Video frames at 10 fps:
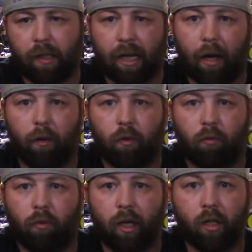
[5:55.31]
is that
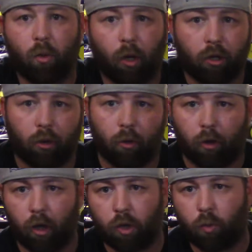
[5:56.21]
Reds Quattro
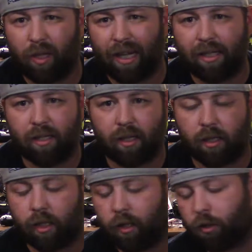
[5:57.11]
Clutch with a
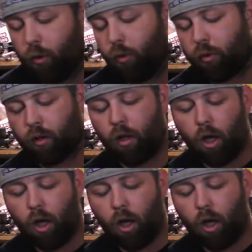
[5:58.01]
16-tooth